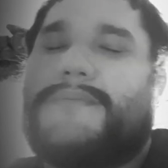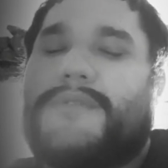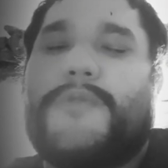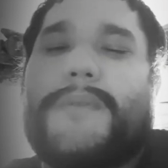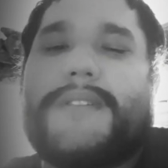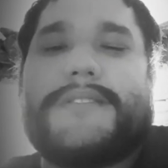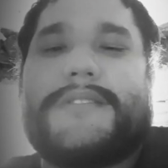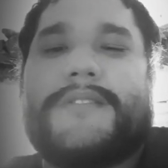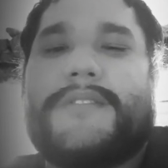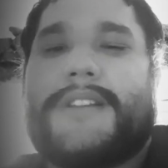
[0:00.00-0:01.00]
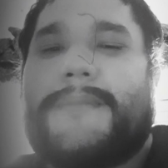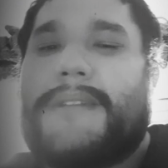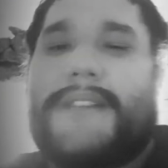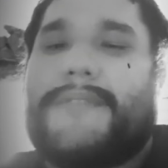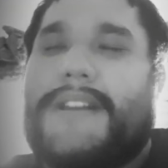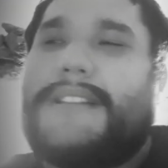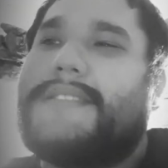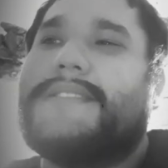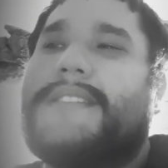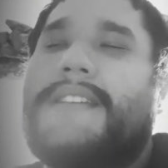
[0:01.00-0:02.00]
too personal, and I'm not ready
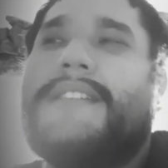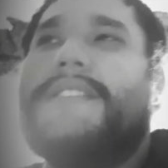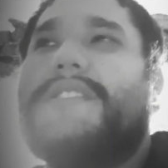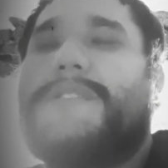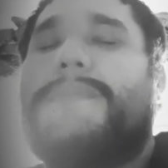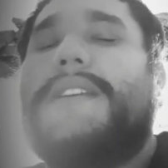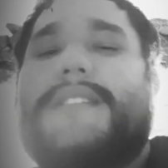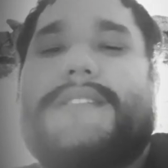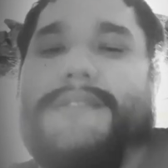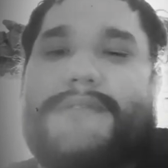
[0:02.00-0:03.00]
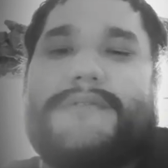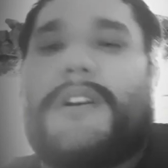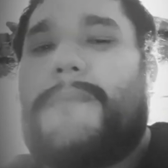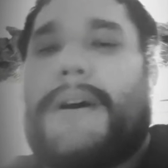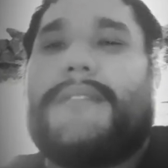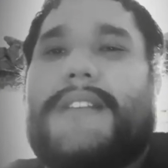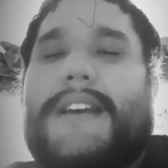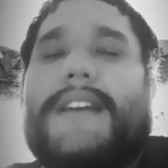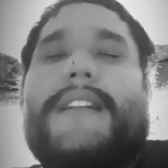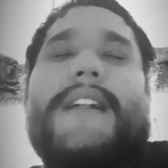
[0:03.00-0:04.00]
to speak about
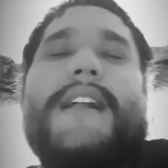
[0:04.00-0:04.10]
that.